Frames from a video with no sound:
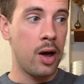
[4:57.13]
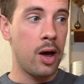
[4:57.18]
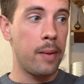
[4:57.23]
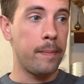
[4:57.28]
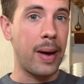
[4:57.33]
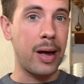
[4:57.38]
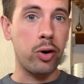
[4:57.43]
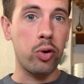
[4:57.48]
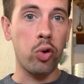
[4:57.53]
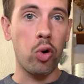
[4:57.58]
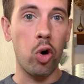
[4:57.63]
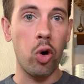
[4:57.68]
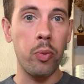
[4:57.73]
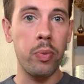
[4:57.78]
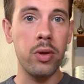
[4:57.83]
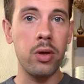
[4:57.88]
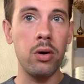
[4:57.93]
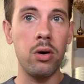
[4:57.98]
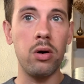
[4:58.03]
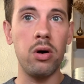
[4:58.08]

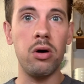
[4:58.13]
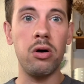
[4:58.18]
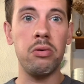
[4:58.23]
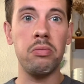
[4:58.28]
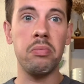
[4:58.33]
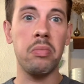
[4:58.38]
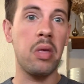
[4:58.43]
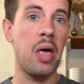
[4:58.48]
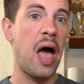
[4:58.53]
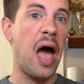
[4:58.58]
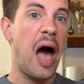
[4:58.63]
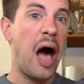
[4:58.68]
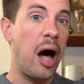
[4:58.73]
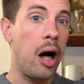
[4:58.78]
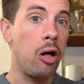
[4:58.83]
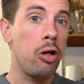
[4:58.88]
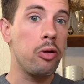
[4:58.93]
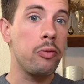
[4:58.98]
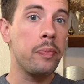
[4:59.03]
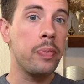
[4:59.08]
microbial
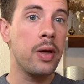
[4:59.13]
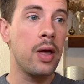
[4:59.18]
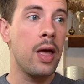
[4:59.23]
help,